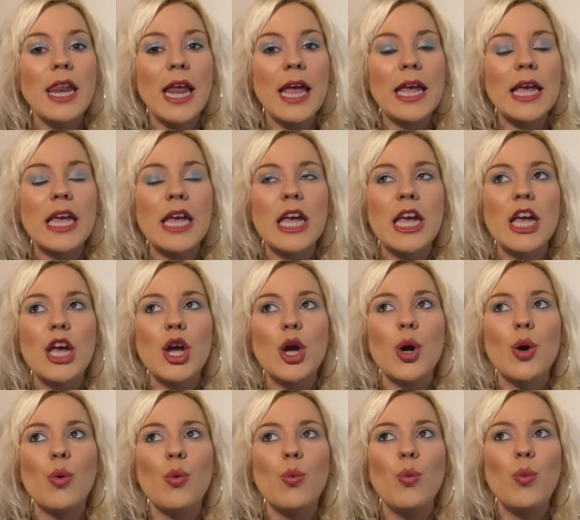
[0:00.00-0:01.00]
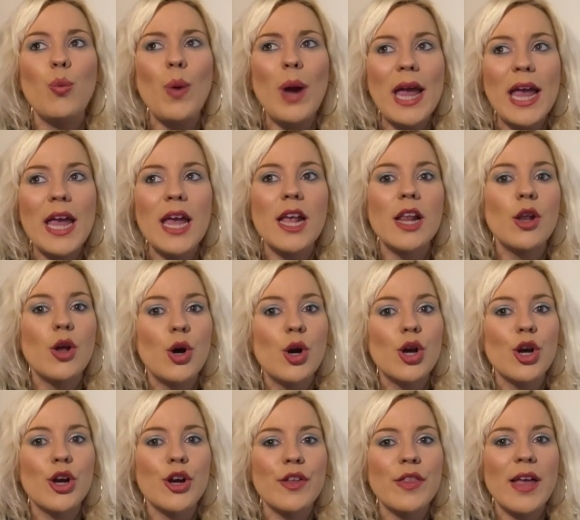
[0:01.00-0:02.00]
like way
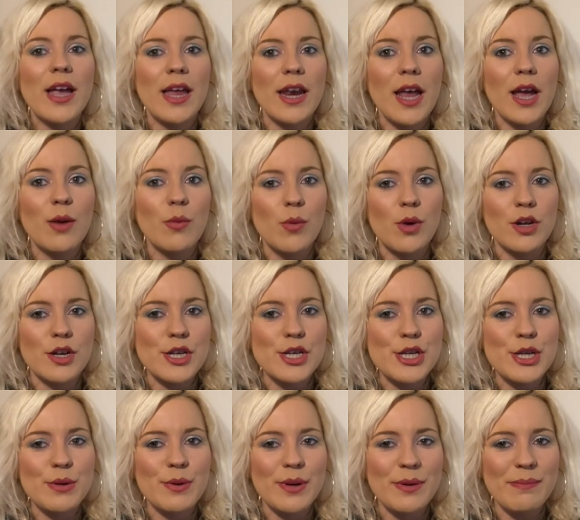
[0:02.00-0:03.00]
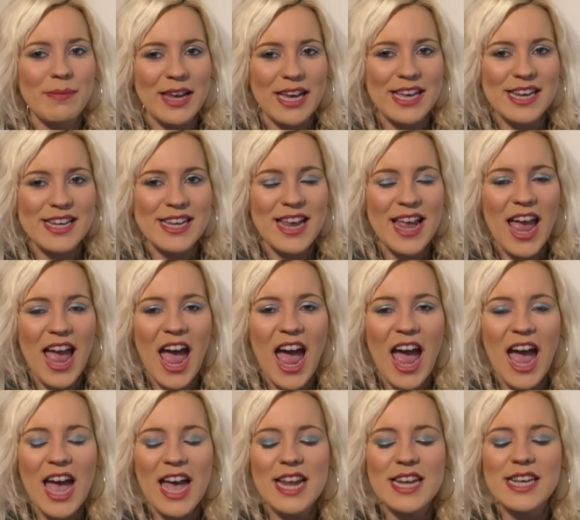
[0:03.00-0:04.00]
longer than I want to admit.
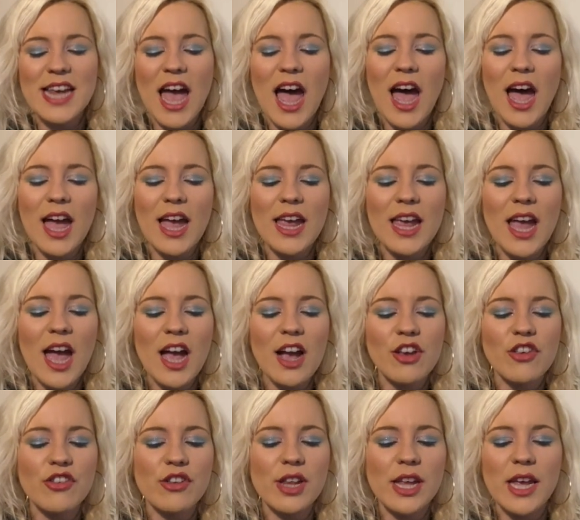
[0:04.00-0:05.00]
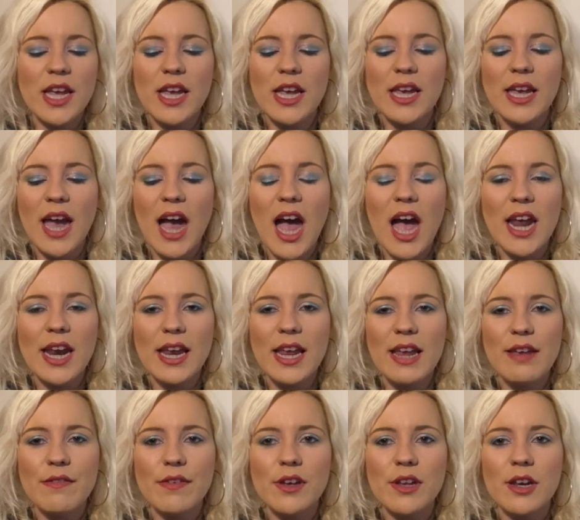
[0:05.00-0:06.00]
And I actually
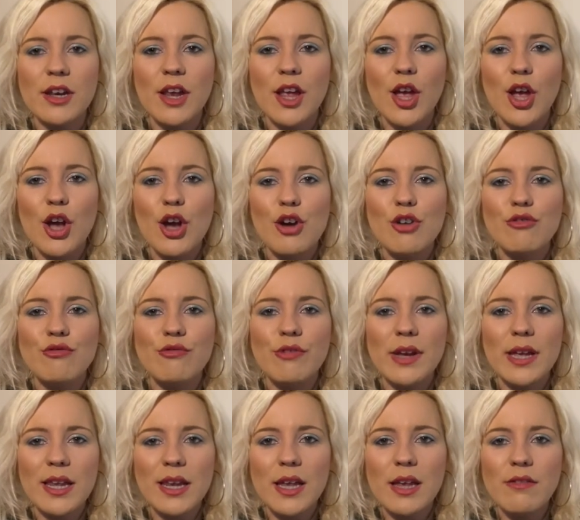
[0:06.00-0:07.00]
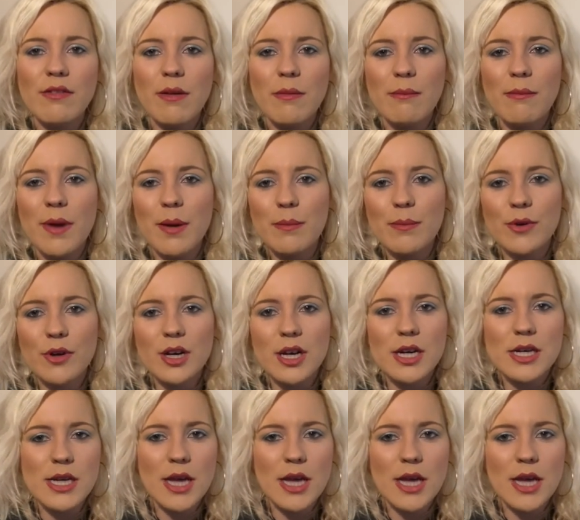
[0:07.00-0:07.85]
can't even really remember